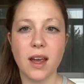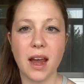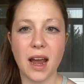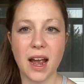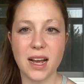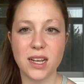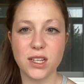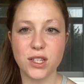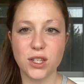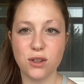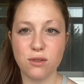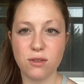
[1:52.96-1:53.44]

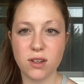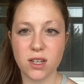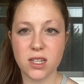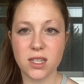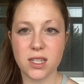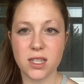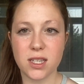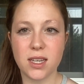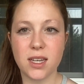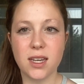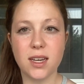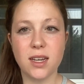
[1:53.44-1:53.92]
As you
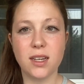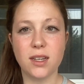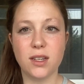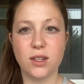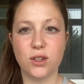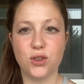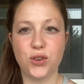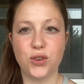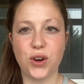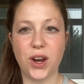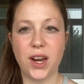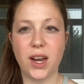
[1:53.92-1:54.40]
can
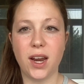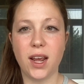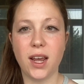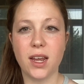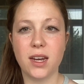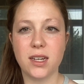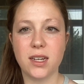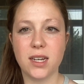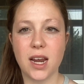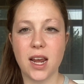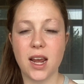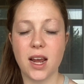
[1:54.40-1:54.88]
see, training
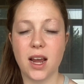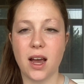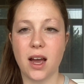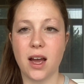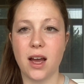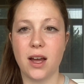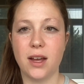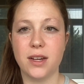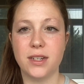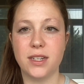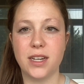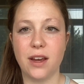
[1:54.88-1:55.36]
can take
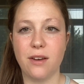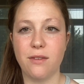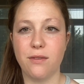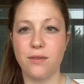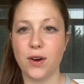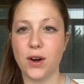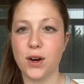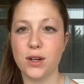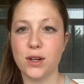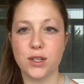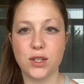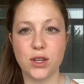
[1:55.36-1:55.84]
a
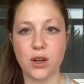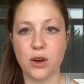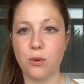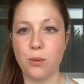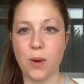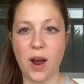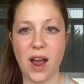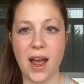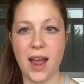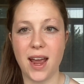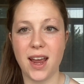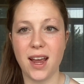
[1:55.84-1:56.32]
diverse
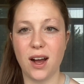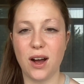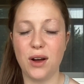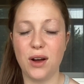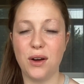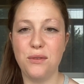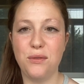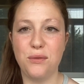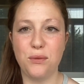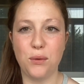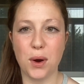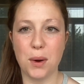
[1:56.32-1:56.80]
array
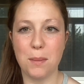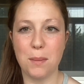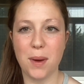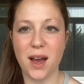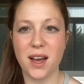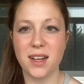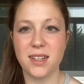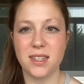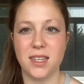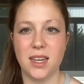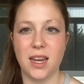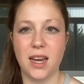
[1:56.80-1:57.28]
of
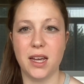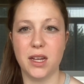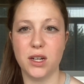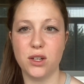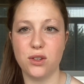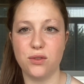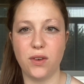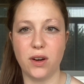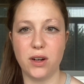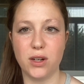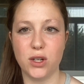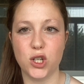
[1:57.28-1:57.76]
formats
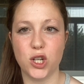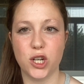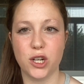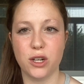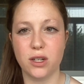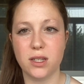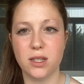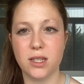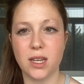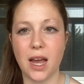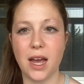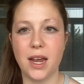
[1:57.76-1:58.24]
and functions,